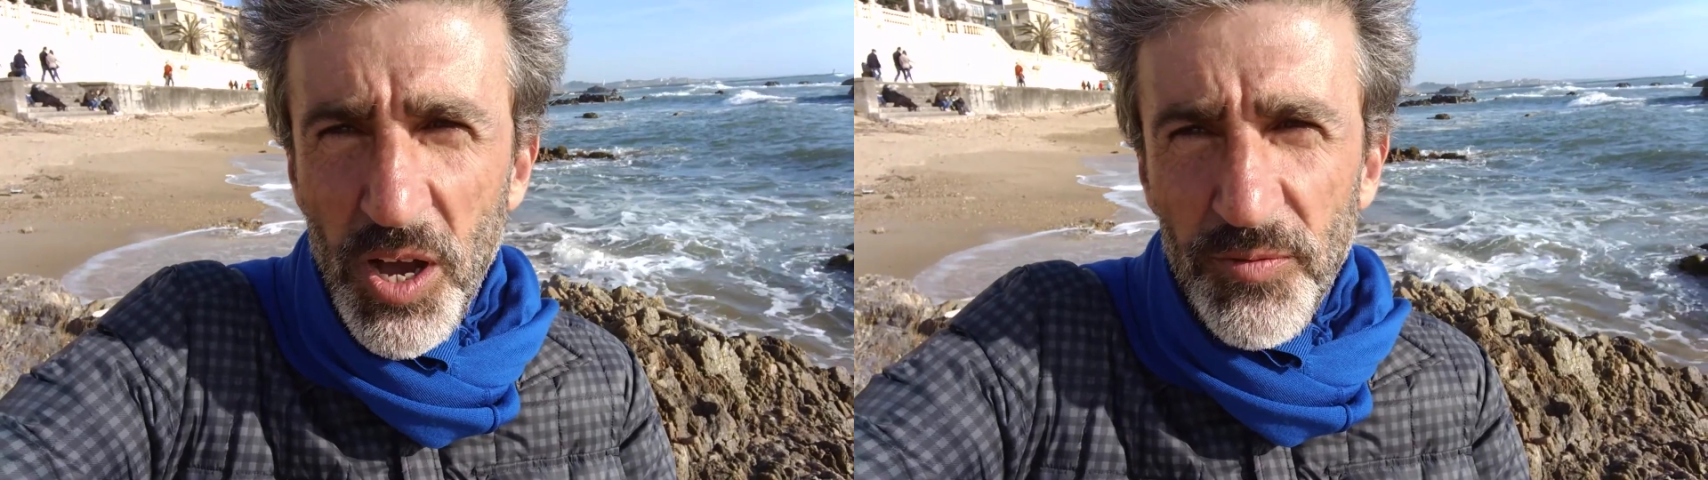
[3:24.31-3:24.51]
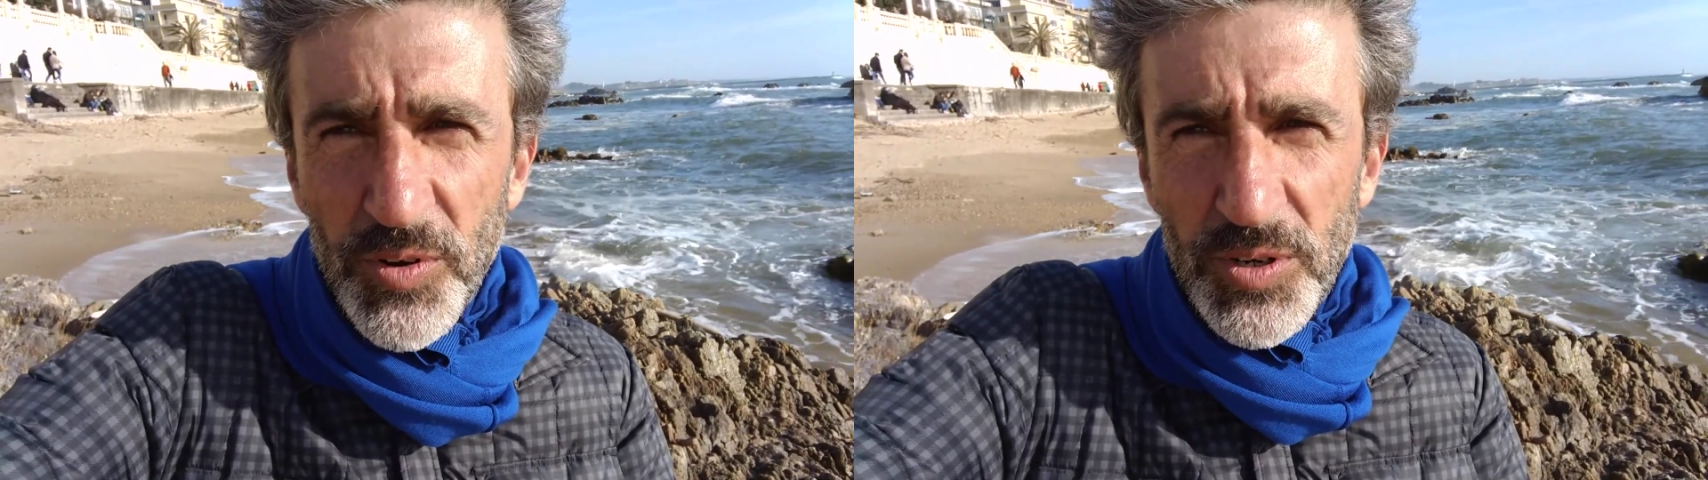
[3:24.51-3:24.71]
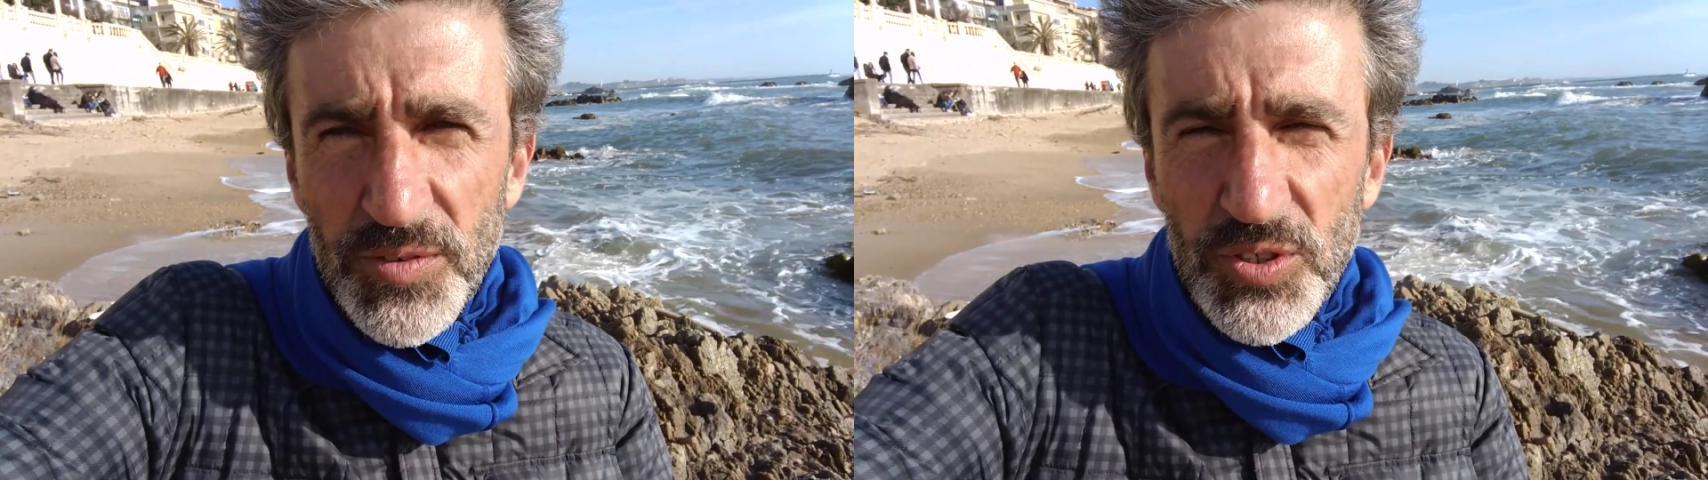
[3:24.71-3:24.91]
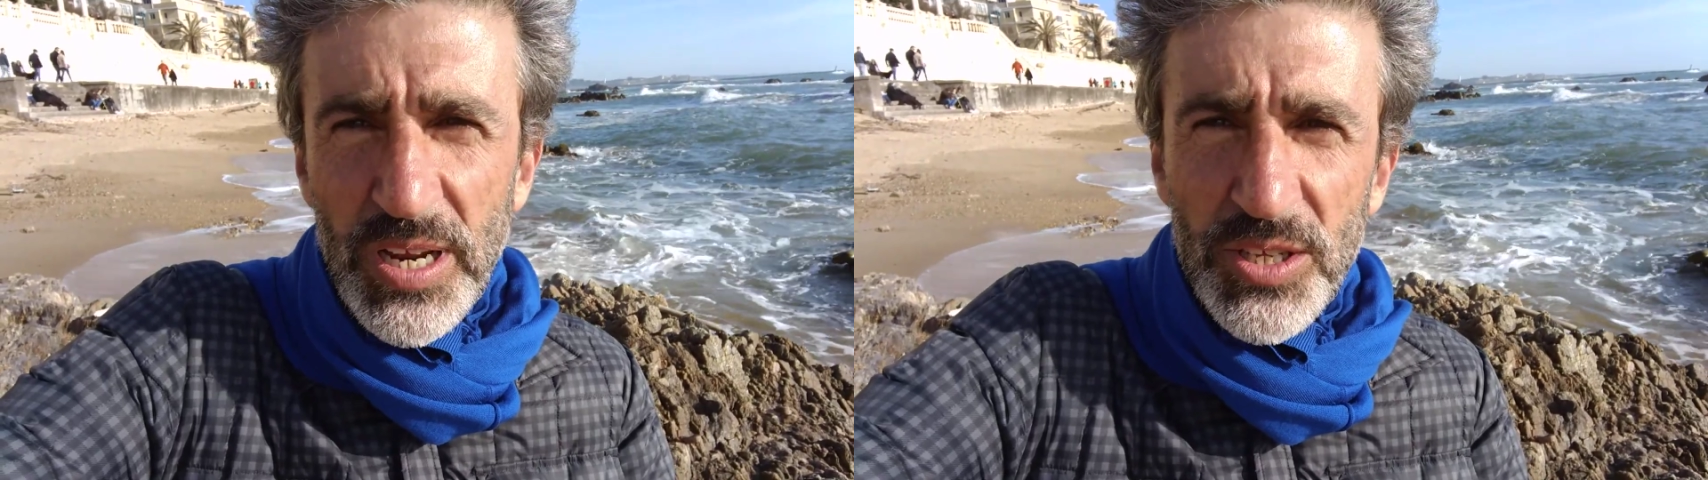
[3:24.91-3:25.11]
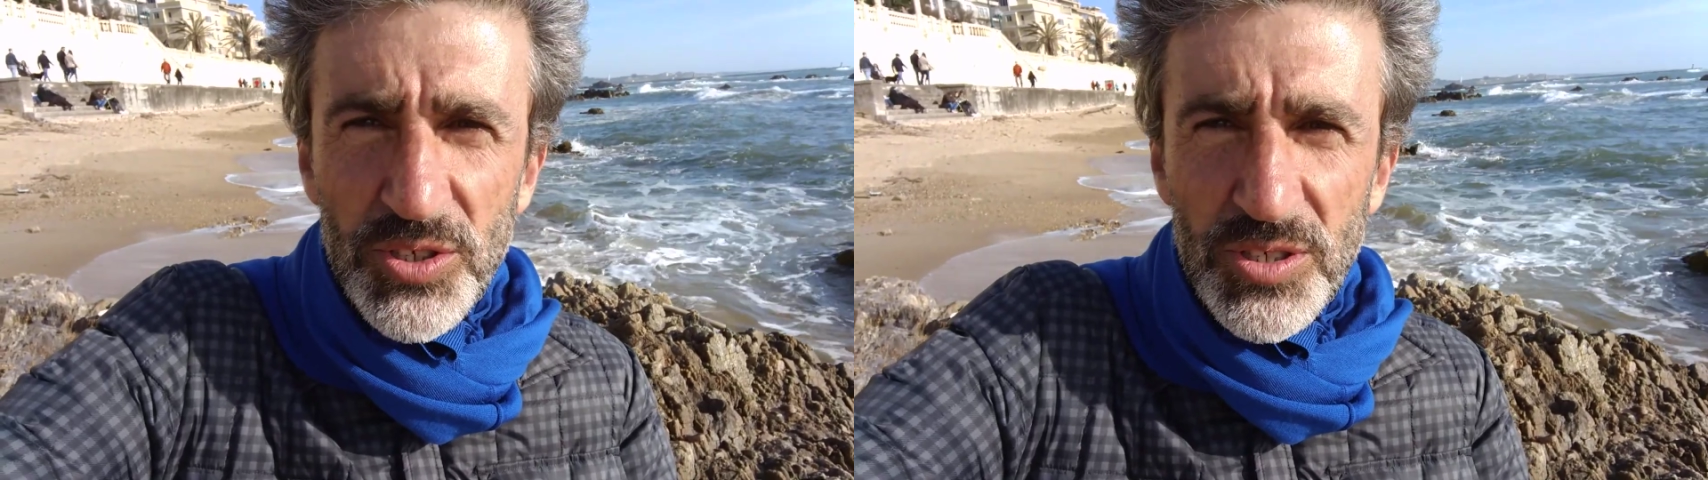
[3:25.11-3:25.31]
comfort of
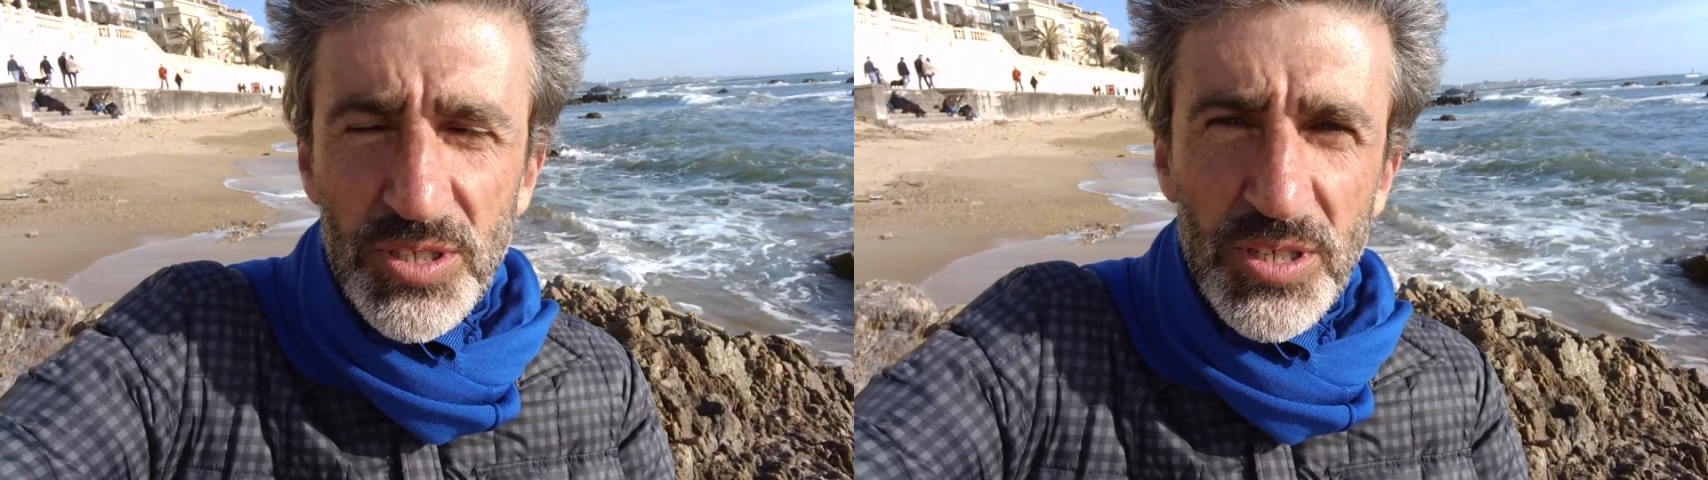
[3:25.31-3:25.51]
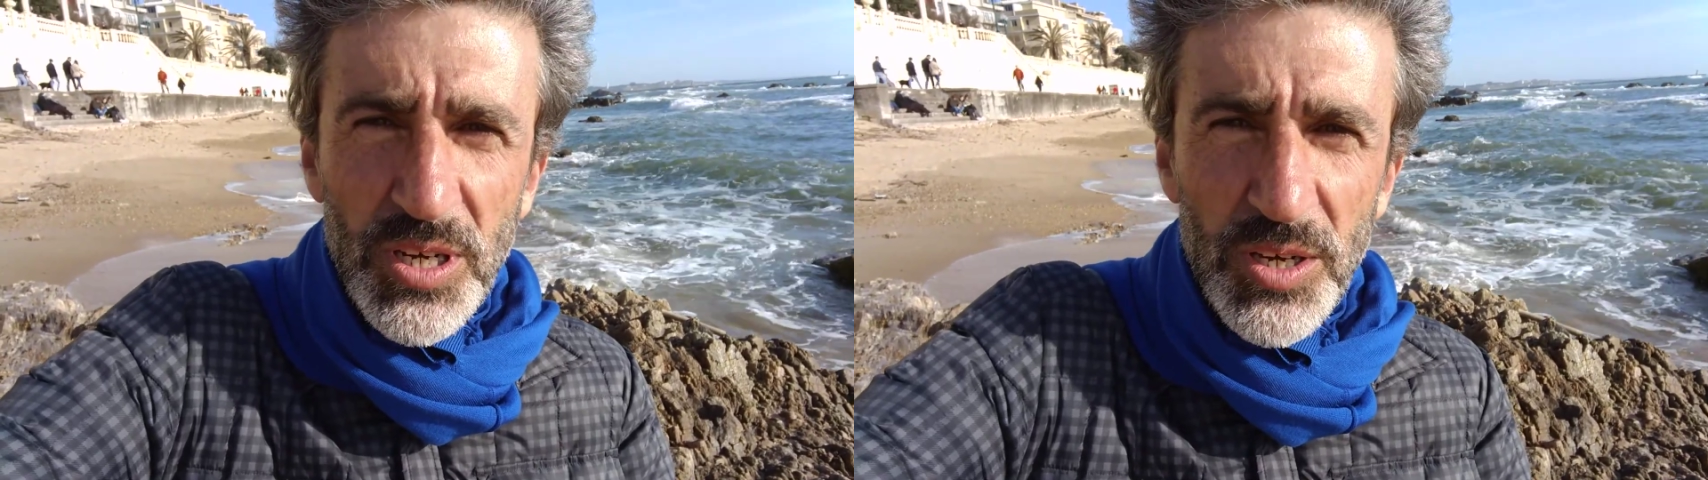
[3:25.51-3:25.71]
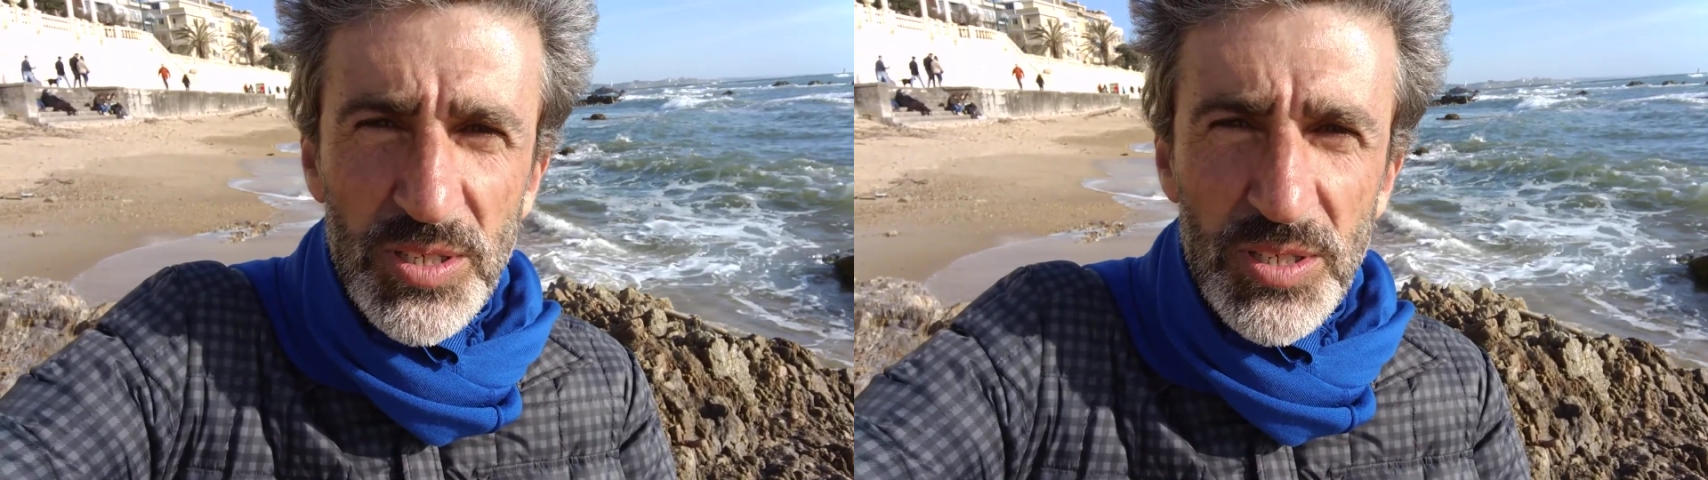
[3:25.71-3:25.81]
strangers, you know.